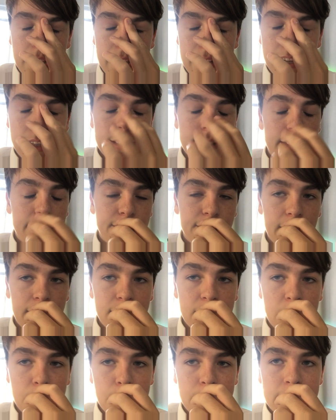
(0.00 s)
and it was like
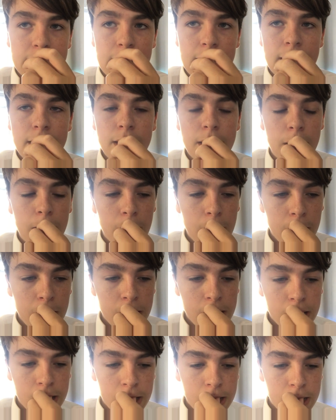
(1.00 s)
50%, and
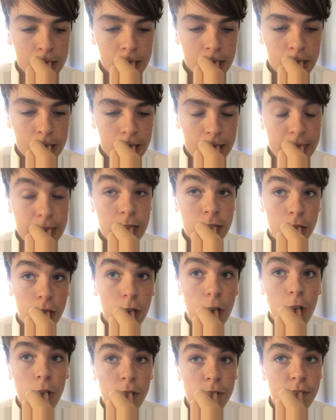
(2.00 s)
it was a
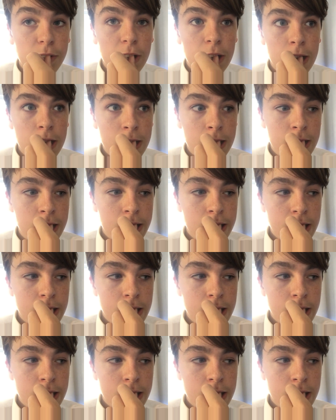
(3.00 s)
long vlog.